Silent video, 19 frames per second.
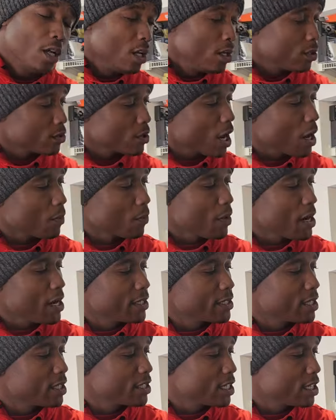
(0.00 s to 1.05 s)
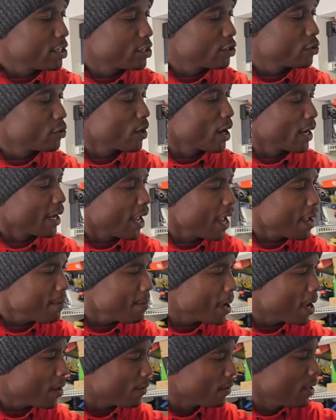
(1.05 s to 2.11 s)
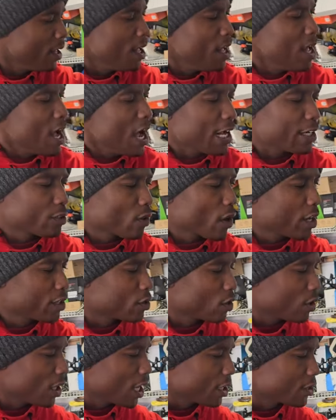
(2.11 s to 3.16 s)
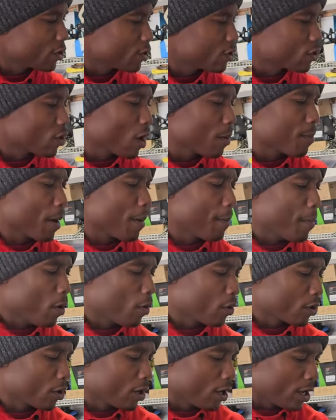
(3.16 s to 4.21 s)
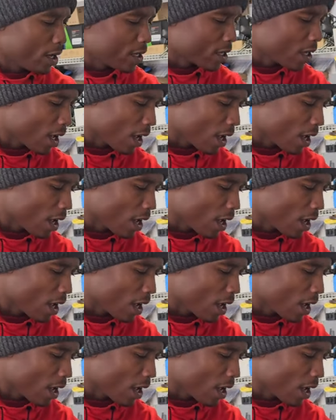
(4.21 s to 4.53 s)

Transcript: So I ran into this issue. I came out, I tried to electric start my motor. The